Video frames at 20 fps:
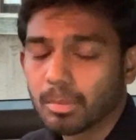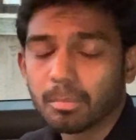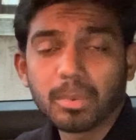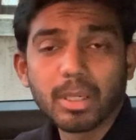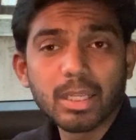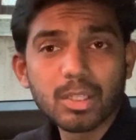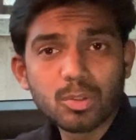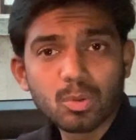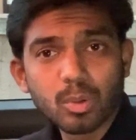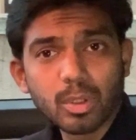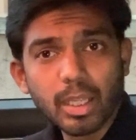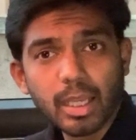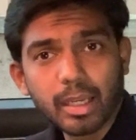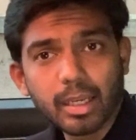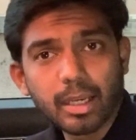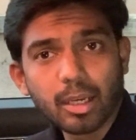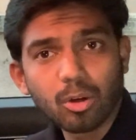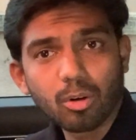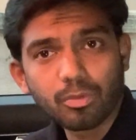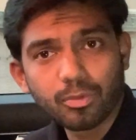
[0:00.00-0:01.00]
please do
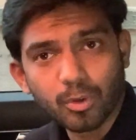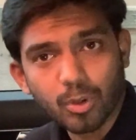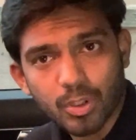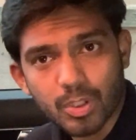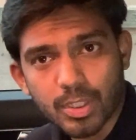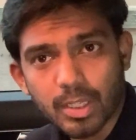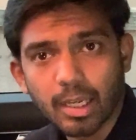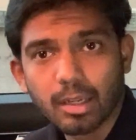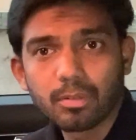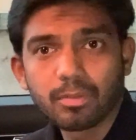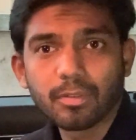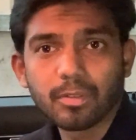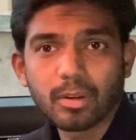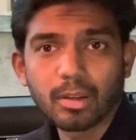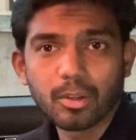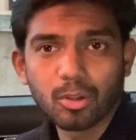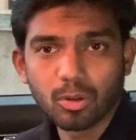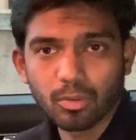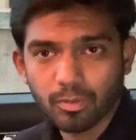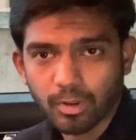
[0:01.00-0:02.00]
take care of yourself,
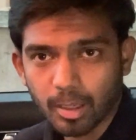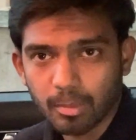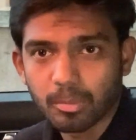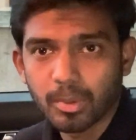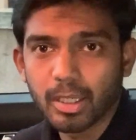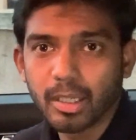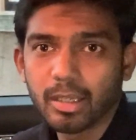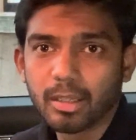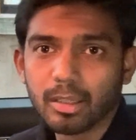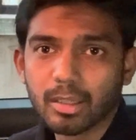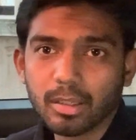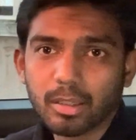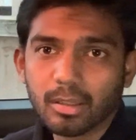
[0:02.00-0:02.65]
your family.